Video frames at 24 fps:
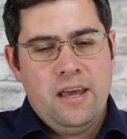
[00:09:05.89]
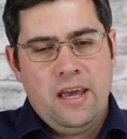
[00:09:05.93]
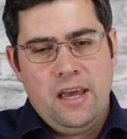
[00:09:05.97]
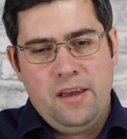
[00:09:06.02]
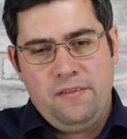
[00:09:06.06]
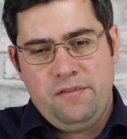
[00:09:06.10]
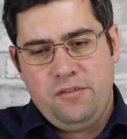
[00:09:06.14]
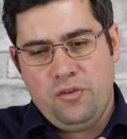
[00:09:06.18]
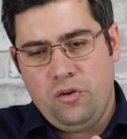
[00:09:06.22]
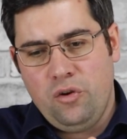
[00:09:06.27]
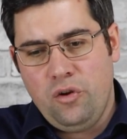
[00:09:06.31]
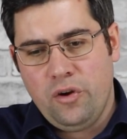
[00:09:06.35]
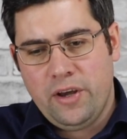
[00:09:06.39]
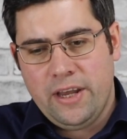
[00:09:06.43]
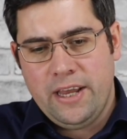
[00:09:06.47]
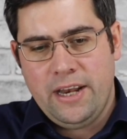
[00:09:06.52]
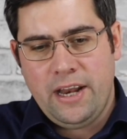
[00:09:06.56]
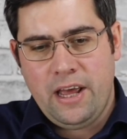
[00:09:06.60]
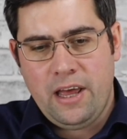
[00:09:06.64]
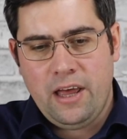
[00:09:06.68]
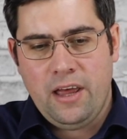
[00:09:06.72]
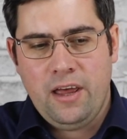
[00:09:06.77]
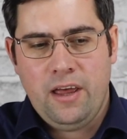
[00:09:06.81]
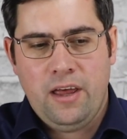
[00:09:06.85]
If you're looking
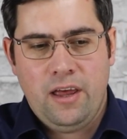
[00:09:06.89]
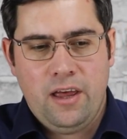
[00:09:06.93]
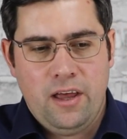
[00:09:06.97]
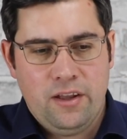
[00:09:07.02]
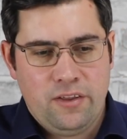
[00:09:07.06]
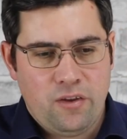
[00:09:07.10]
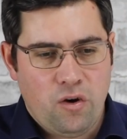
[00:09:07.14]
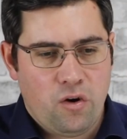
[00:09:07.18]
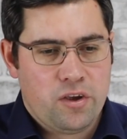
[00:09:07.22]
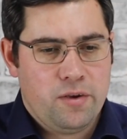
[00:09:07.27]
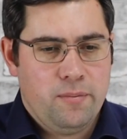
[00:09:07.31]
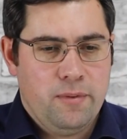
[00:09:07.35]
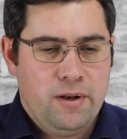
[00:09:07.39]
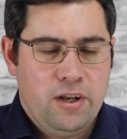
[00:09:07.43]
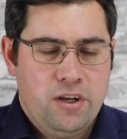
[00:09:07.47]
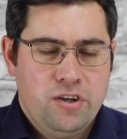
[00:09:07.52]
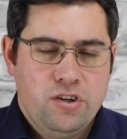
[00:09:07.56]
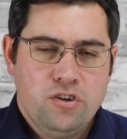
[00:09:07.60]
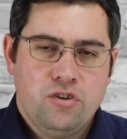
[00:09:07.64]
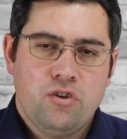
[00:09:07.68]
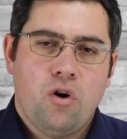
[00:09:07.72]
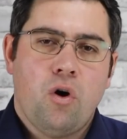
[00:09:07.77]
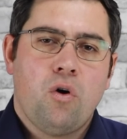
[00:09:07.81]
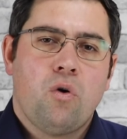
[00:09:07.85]
at a document and
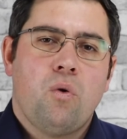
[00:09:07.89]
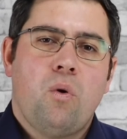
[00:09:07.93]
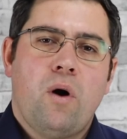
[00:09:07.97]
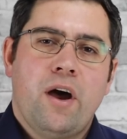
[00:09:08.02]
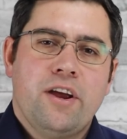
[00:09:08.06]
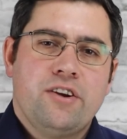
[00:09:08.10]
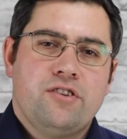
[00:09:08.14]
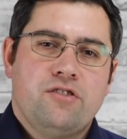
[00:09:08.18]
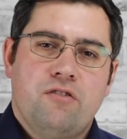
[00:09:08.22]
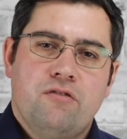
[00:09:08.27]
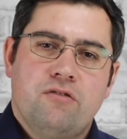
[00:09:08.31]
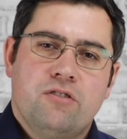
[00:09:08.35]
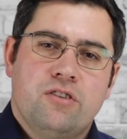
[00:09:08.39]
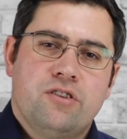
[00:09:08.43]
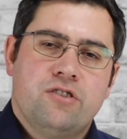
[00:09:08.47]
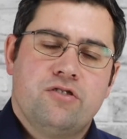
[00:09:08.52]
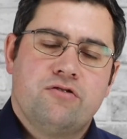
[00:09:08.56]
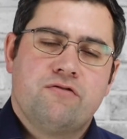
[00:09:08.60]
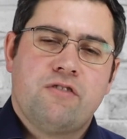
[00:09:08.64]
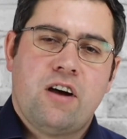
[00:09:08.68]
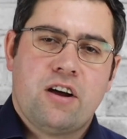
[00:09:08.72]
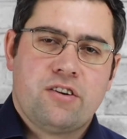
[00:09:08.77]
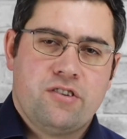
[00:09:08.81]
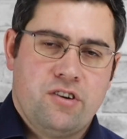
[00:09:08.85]
you're not quite sure on
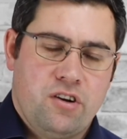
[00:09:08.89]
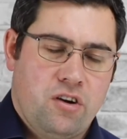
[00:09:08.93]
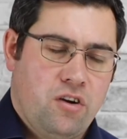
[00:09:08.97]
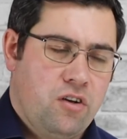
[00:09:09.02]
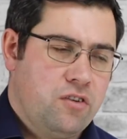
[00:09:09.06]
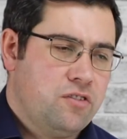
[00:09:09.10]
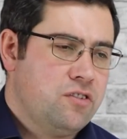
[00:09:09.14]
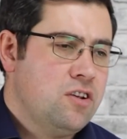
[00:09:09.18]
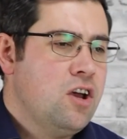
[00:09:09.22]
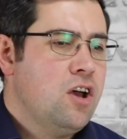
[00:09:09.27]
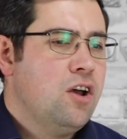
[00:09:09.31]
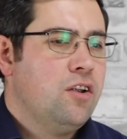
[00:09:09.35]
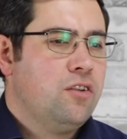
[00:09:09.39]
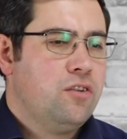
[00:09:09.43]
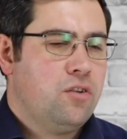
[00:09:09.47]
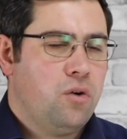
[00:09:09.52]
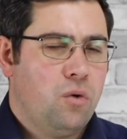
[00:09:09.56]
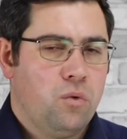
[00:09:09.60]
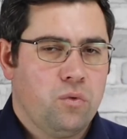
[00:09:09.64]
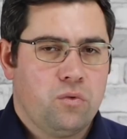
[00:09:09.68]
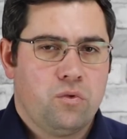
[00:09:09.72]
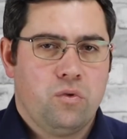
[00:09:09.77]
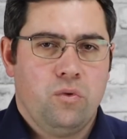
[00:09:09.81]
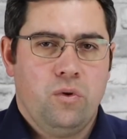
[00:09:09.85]
construction costs,
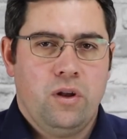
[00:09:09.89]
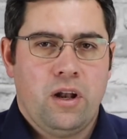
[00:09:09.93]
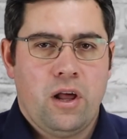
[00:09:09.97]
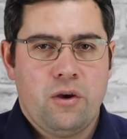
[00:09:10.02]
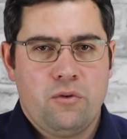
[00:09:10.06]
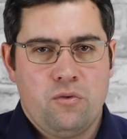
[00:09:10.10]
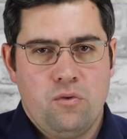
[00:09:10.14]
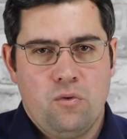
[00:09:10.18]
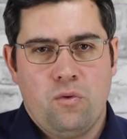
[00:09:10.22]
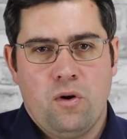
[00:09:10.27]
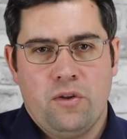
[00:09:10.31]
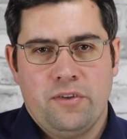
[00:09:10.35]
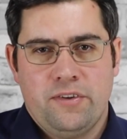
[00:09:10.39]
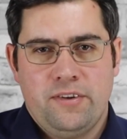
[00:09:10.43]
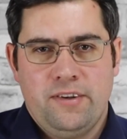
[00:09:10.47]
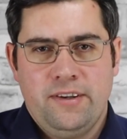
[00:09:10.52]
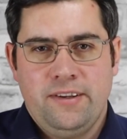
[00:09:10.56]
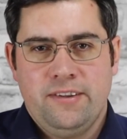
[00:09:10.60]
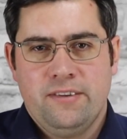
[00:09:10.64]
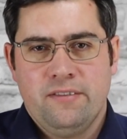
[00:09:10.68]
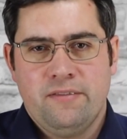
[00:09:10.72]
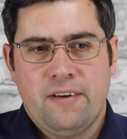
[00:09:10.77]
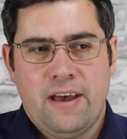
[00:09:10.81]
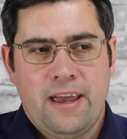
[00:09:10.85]
talk to a local
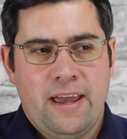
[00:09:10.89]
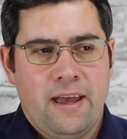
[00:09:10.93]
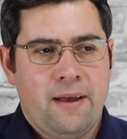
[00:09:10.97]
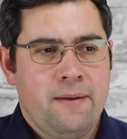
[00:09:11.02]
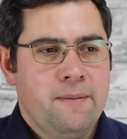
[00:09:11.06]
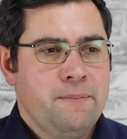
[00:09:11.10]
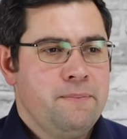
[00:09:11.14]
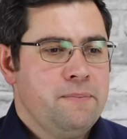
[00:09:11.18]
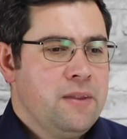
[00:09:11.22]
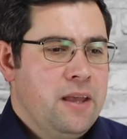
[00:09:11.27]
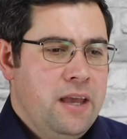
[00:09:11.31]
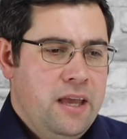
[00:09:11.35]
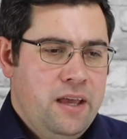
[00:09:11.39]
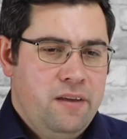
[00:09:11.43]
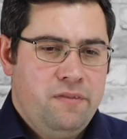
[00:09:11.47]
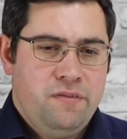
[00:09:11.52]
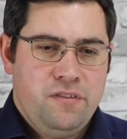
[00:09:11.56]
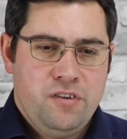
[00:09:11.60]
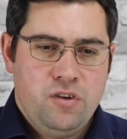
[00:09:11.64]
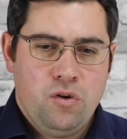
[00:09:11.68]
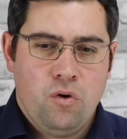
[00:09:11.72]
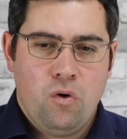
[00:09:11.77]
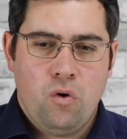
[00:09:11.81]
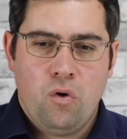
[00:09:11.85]
quantity surveyor.
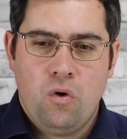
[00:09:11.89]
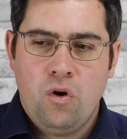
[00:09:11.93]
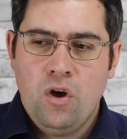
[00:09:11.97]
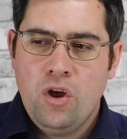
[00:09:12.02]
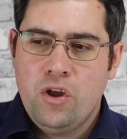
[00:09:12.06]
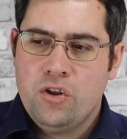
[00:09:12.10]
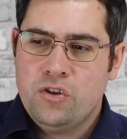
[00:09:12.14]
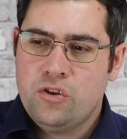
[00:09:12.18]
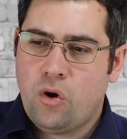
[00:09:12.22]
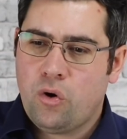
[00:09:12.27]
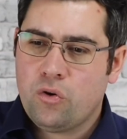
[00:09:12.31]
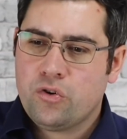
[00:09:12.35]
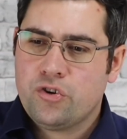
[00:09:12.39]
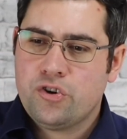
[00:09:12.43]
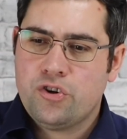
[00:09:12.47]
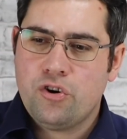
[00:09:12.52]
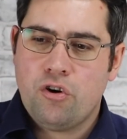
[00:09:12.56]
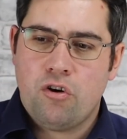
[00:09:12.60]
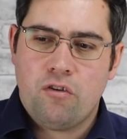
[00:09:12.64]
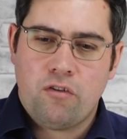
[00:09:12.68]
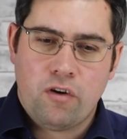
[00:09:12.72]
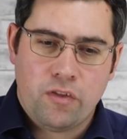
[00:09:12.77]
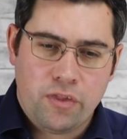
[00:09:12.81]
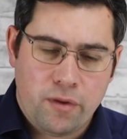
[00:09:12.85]
If you're not
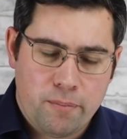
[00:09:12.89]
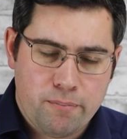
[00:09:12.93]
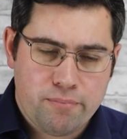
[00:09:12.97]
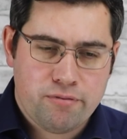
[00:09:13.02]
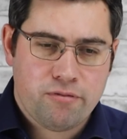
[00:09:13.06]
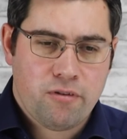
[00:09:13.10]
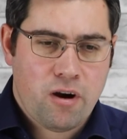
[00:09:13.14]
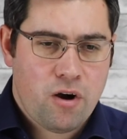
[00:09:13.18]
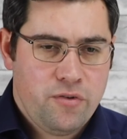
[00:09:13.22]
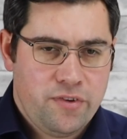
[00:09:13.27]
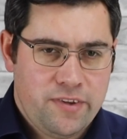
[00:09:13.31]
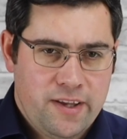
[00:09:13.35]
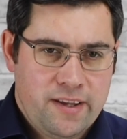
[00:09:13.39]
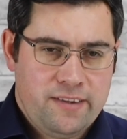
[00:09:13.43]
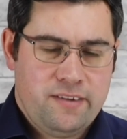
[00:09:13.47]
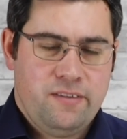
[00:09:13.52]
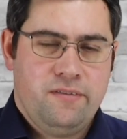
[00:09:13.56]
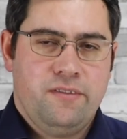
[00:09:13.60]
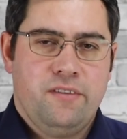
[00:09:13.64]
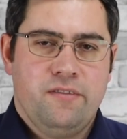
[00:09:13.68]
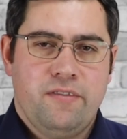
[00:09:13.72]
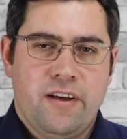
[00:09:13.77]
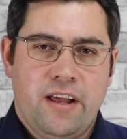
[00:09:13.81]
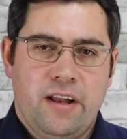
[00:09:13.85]
sure on the process
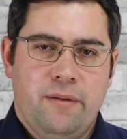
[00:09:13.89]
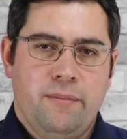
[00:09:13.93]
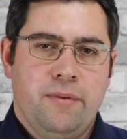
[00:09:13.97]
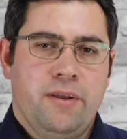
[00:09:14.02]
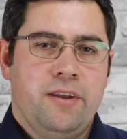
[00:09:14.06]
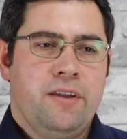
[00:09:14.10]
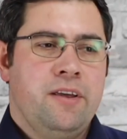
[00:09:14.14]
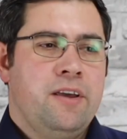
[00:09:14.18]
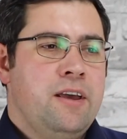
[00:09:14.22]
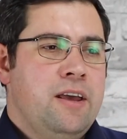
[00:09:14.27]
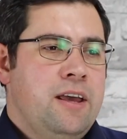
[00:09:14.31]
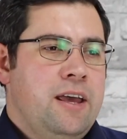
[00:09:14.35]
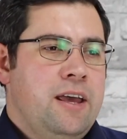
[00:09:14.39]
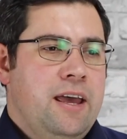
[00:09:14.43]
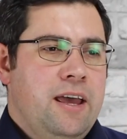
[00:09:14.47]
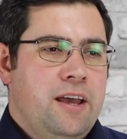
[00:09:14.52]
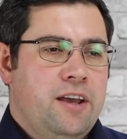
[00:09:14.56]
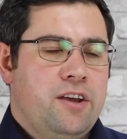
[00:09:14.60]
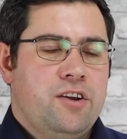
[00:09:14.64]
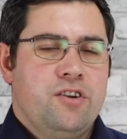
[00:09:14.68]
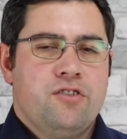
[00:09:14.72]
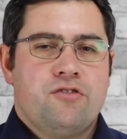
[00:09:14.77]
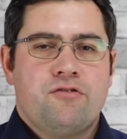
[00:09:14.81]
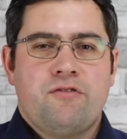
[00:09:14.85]
of development,
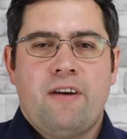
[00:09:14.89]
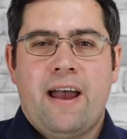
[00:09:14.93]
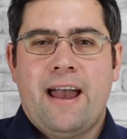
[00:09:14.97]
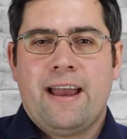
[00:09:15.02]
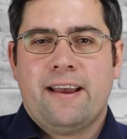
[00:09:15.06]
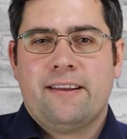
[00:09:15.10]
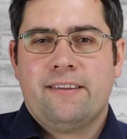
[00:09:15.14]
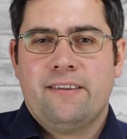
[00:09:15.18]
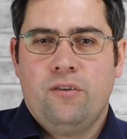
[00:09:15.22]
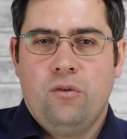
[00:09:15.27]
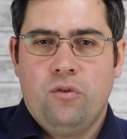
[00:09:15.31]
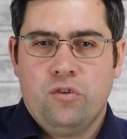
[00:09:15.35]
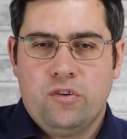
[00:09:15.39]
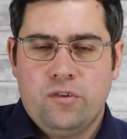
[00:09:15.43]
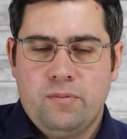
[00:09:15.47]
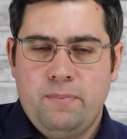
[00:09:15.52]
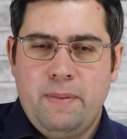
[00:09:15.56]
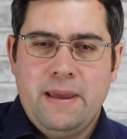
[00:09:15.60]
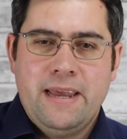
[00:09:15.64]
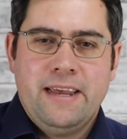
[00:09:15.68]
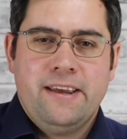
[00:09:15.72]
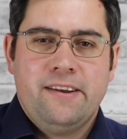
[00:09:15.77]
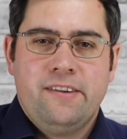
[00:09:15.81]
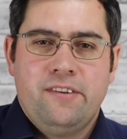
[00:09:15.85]
contract or
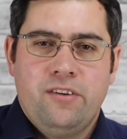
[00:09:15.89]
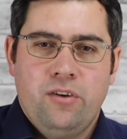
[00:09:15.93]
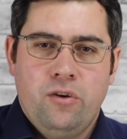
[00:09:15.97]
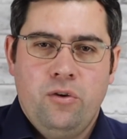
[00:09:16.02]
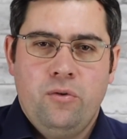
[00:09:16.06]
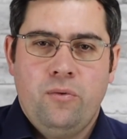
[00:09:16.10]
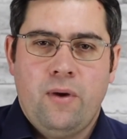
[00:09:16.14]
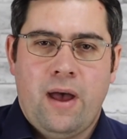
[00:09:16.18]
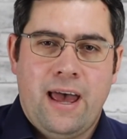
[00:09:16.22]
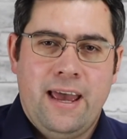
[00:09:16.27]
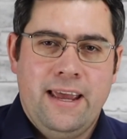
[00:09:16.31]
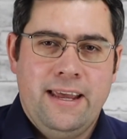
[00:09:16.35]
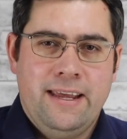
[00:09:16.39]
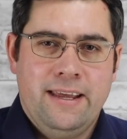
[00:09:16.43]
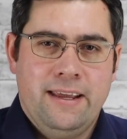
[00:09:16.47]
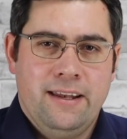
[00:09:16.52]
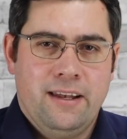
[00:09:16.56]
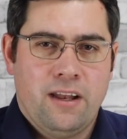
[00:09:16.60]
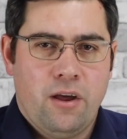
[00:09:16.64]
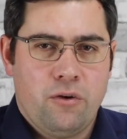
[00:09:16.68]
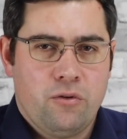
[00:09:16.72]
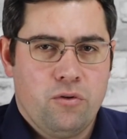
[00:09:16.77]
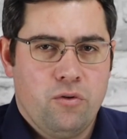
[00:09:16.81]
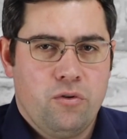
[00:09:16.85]
speak to a
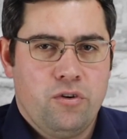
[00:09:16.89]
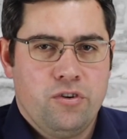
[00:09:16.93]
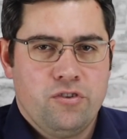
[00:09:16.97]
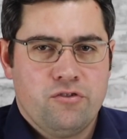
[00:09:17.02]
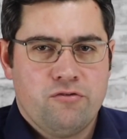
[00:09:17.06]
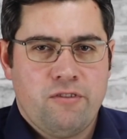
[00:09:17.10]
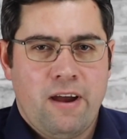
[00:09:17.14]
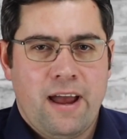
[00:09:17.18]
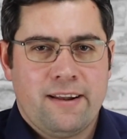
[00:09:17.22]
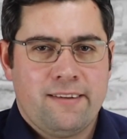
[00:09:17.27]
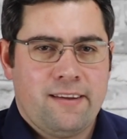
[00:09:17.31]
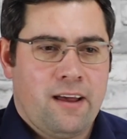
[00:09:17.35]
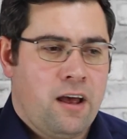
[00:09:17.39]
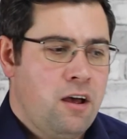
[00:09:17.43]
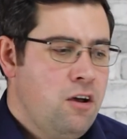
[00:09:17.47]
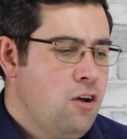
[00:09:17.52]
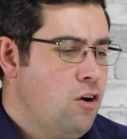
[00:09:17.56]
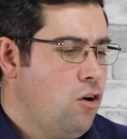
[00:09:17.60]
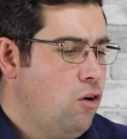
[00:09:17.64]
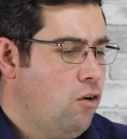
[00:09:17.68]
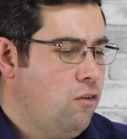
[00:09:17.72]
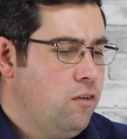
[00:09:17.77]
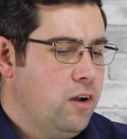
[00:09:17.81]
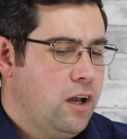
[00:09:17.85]
local contractor
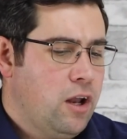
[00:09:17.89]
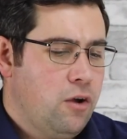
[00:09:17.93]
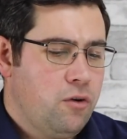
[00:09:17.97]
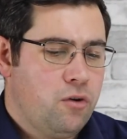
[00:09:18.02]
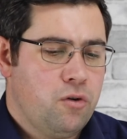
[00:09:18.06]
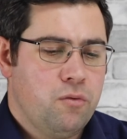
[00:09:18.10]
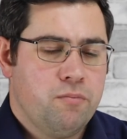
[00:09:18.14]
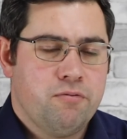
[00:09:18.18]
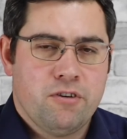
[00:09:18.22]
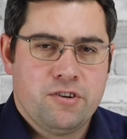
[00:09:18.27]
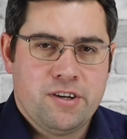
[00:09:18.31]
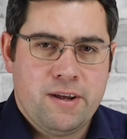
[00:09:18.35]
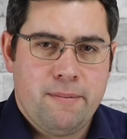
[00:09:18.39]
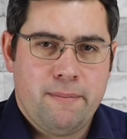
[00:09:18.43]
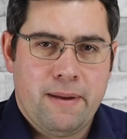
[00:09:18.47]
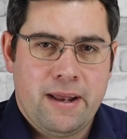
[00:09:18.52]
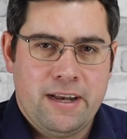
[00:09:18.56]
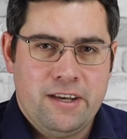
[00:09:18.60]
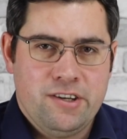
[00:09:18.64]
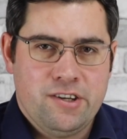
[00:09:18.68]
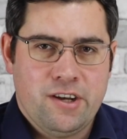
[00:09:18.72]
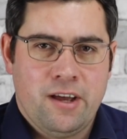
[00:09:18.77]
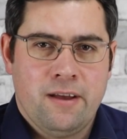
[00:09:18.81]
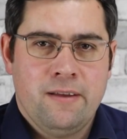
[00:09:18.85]
or a local project
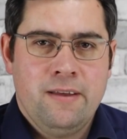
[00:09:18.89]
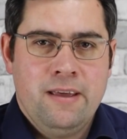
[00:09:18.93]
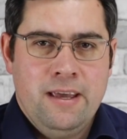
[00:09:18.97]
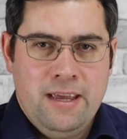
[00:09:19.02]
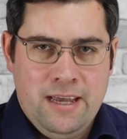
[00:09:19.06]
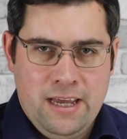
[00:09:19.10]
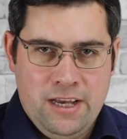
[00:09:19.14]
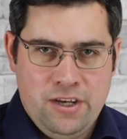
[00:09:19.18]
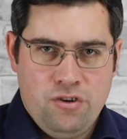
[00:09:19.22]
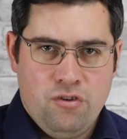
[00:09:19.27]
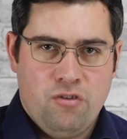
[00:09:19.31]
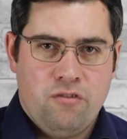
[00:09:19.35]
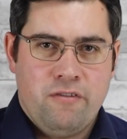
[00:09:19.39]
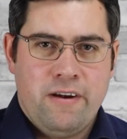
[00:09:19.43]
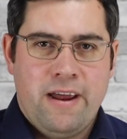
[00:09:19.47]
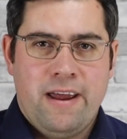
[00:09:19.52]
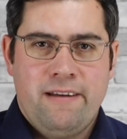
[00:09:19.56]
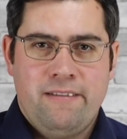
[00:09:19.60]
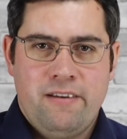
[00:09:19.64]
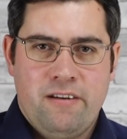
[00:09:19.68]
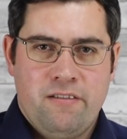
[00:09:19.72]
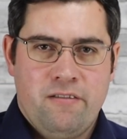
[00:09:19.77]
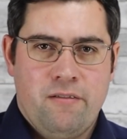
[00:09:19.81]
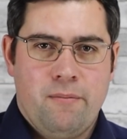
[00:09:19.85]
manager in your
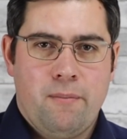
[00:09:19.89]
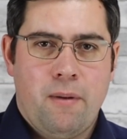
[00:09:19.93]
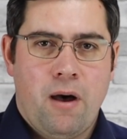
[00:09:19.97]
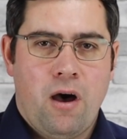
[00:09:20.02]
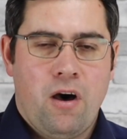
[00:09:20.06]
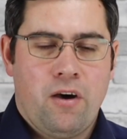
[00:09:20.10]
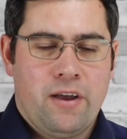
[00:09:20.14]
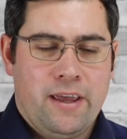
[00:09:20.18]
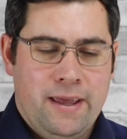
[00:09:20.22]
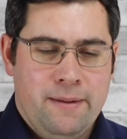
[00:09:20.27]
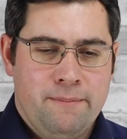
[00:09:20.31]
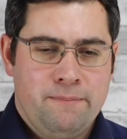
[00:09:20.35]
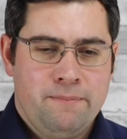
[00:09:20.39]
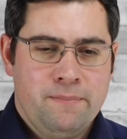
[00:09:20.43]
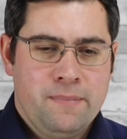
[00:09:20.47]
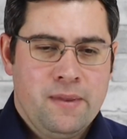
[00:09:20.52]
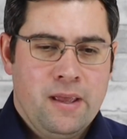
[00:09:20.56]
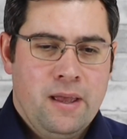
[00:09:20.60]
area and market.